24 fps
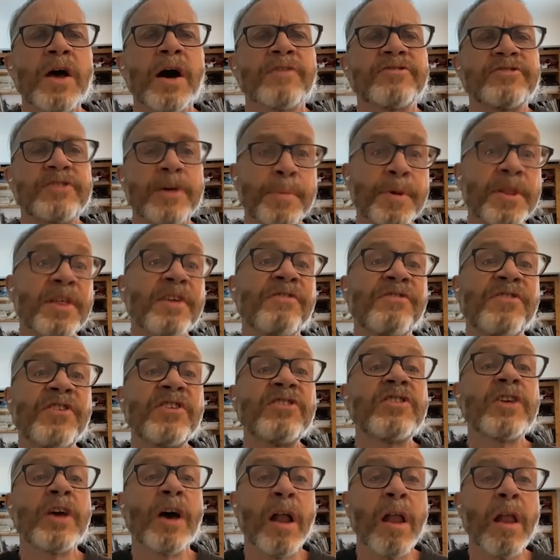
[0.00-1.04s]
of some of the
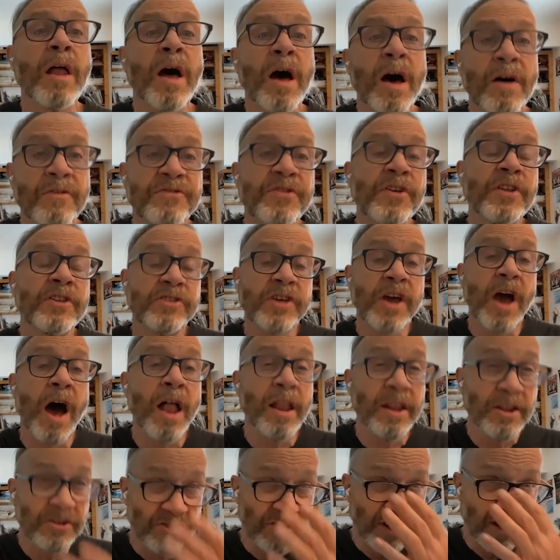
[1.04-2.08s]

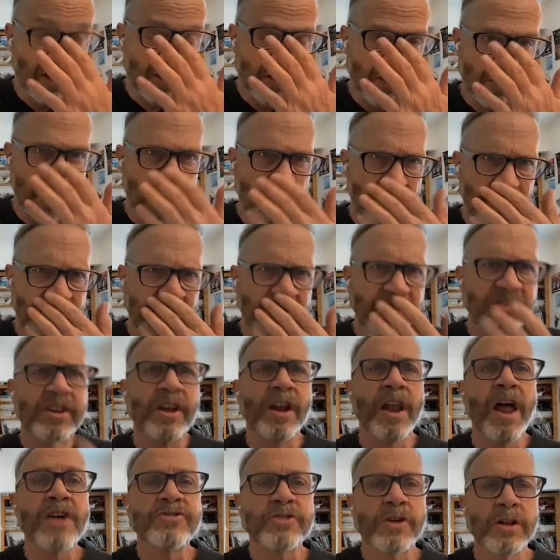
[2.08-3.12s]

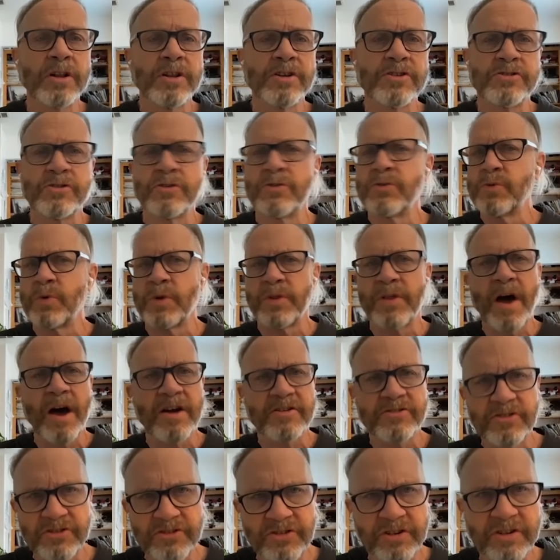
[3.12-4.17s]
physiological issues with
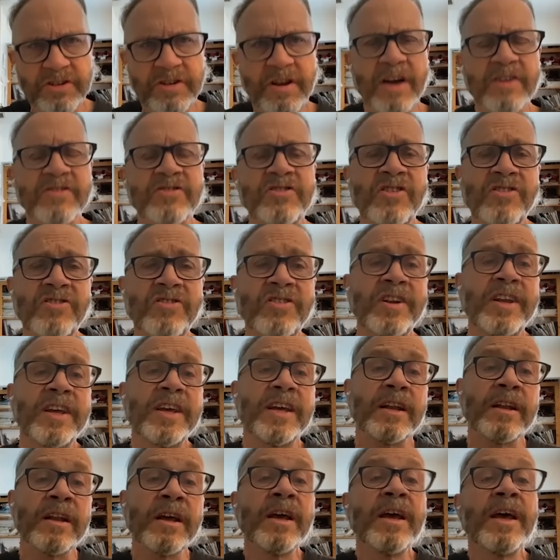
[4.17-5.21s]
oxygen
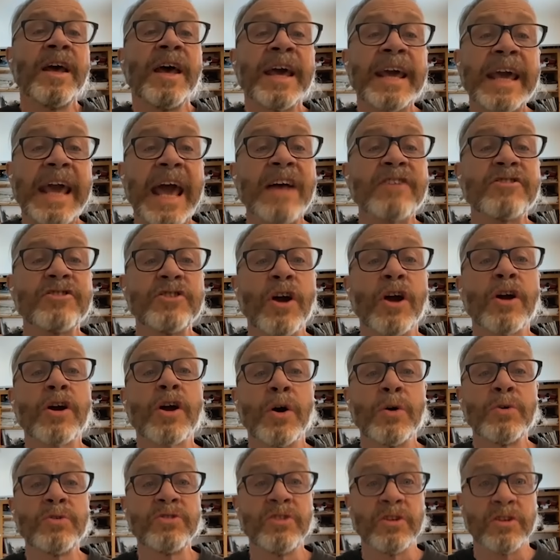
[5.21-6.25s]
toxicity and gas
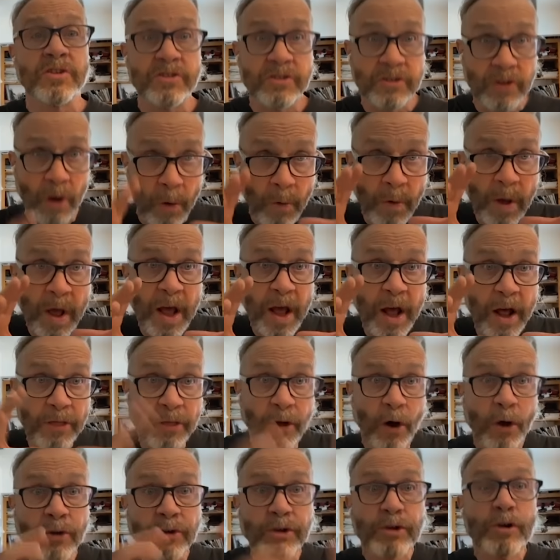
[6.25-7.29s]
narcosis. So
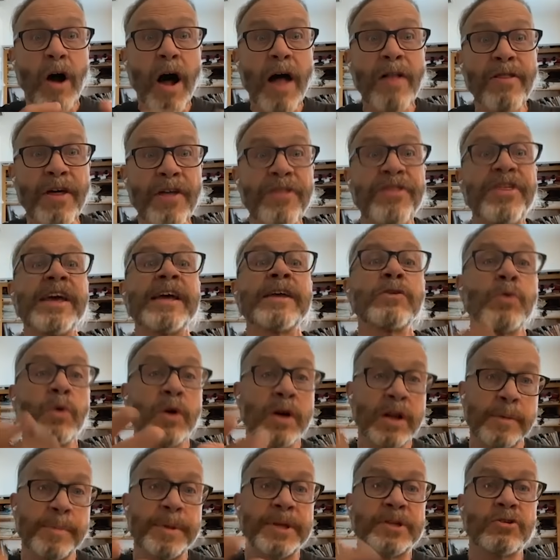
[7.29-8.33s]
those are all the things
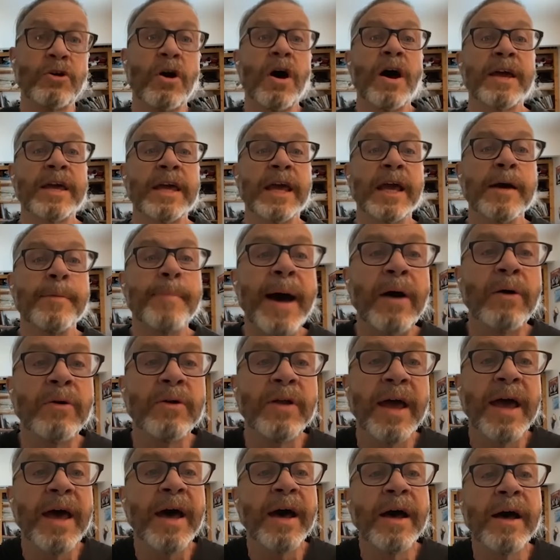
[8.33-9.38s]
we're going to be talking
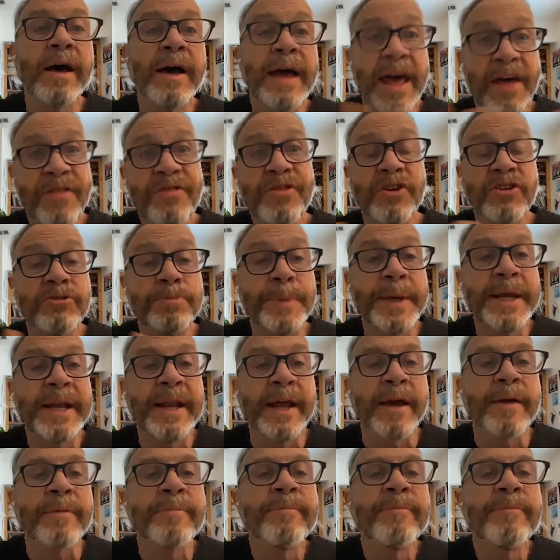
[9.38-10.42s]
about at this
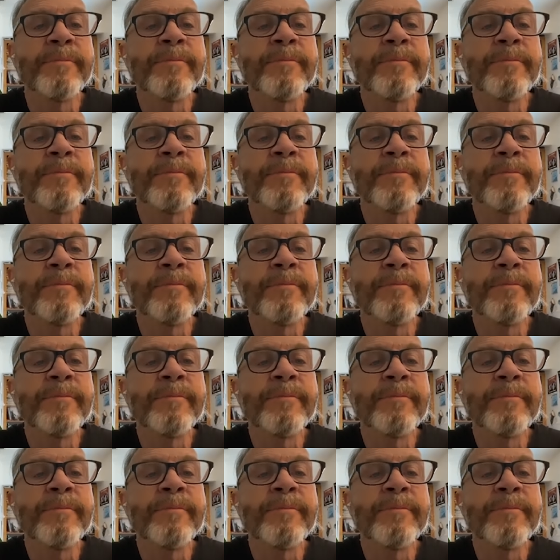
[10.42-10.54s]
meeting.